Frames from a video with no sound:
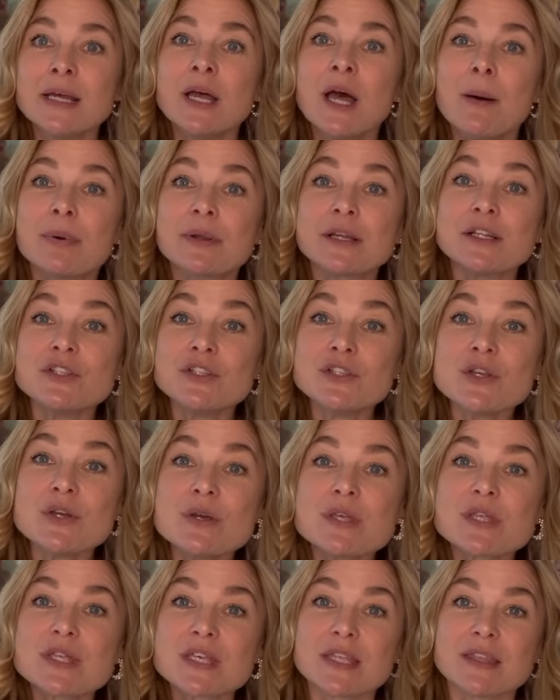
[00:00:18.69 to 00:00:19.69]
but I do
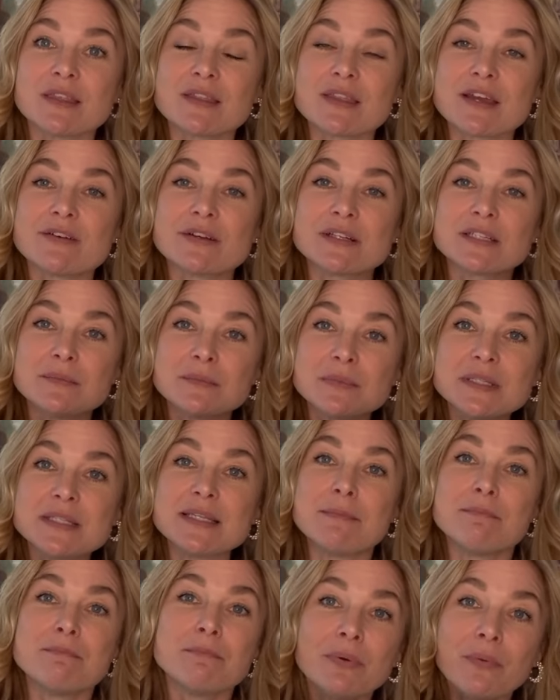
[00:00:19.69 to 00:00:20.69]
think that there are some
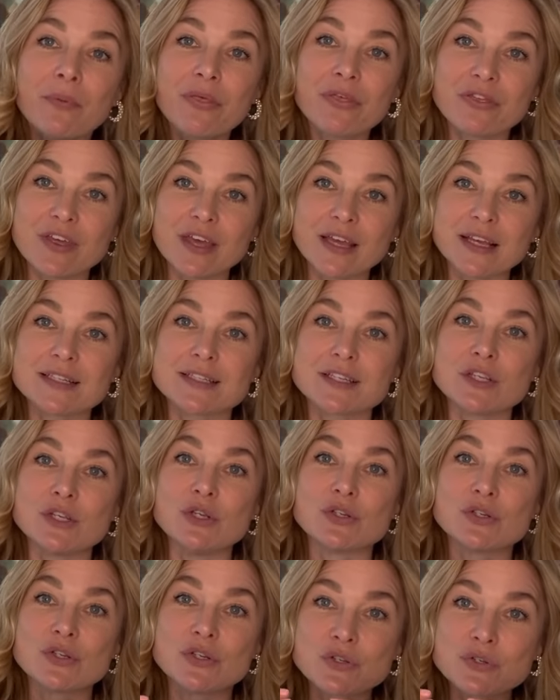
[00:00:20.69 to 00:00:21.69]
simple things that you
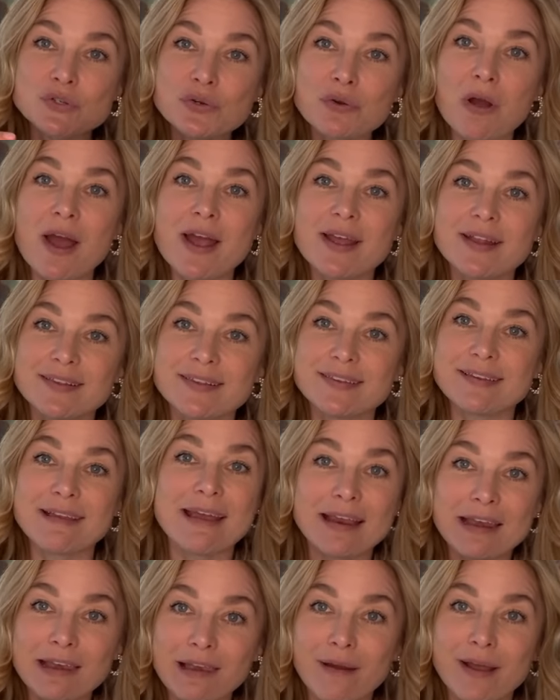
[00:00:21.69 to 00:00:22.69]
should try and stay
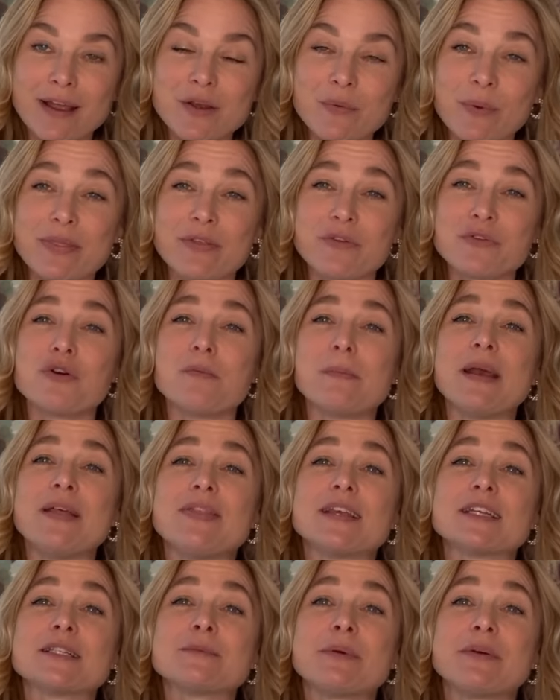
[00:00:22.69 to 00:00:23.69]
in line with, and you'll make the
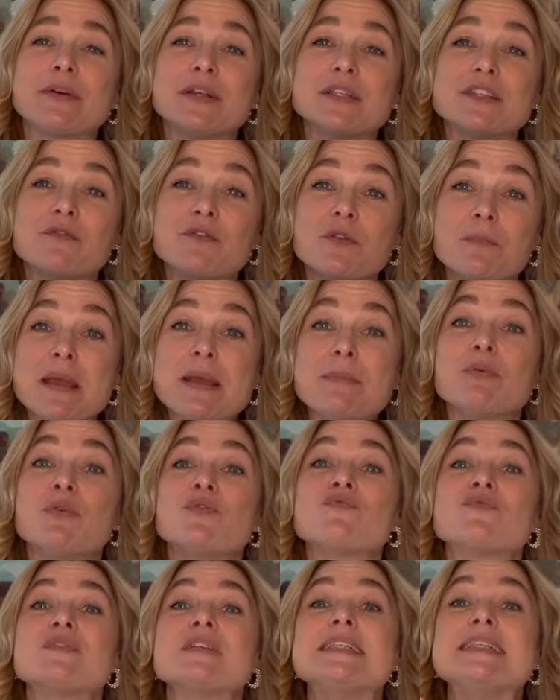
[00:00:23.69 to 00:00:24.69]
experience of the people
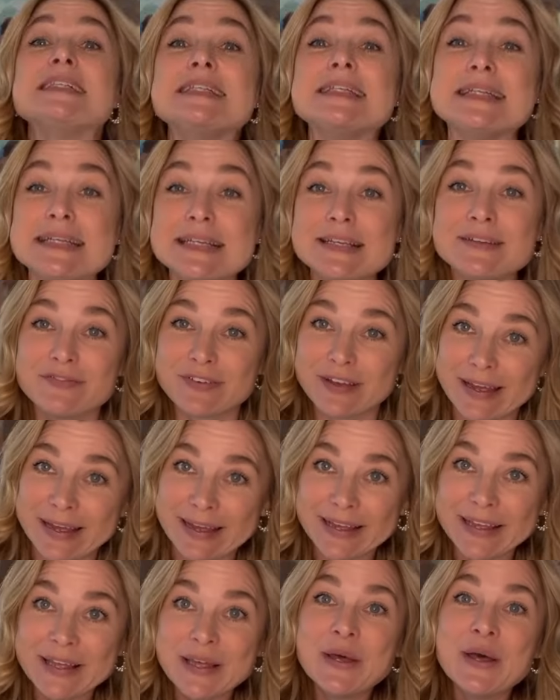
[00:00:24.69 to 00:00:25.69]

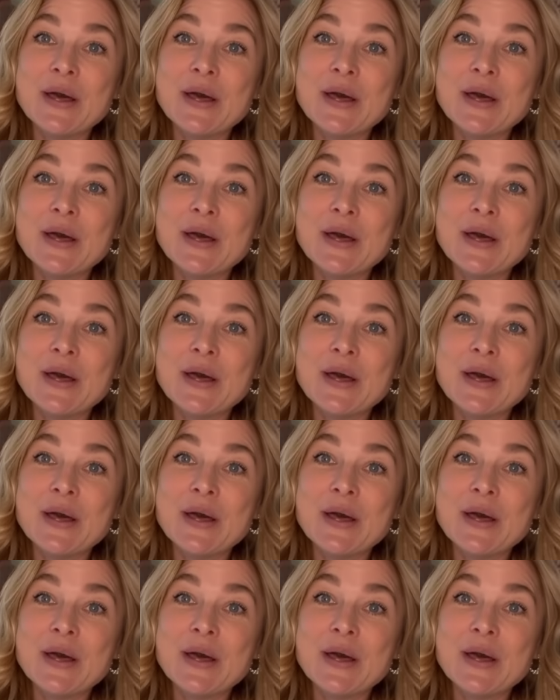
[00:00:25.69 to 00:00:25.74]
receiving